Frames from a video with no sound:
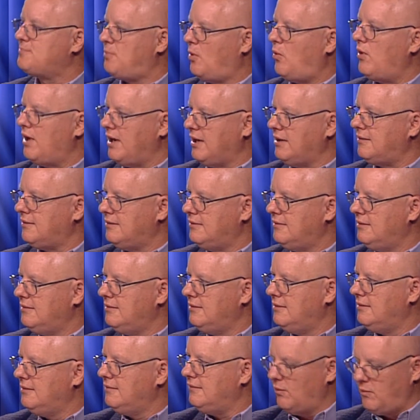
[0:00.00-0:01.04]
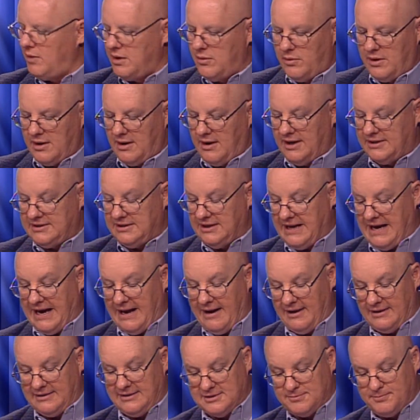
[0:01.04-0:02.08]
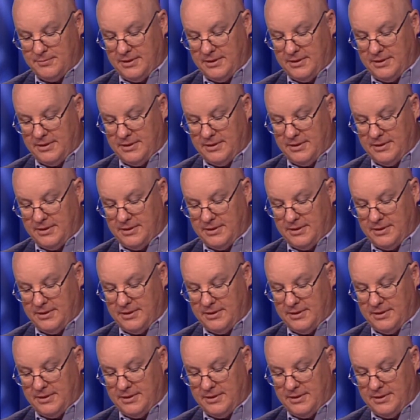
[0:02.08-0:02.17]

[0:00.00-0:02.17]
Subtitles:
point, that we would elect a guy like this.